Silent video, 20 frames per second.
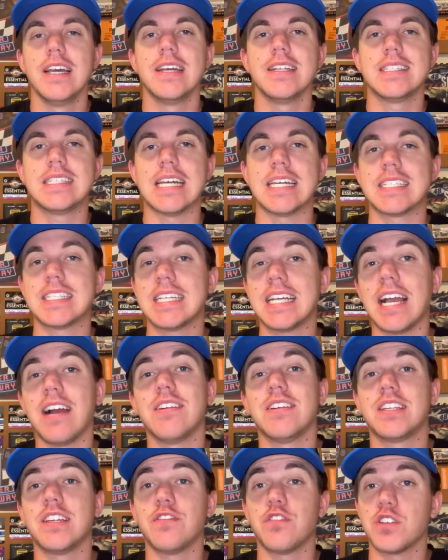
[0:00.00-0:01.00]
testing
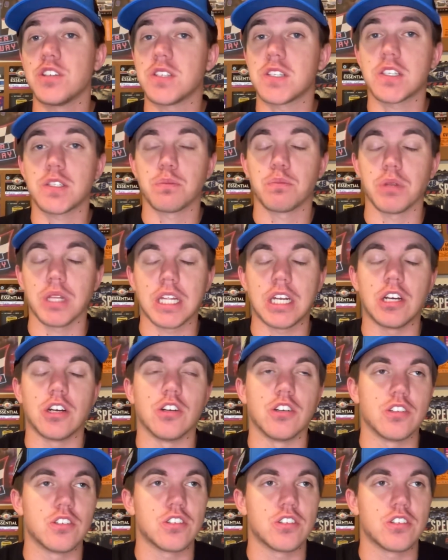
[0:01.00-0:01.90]
out different splitters.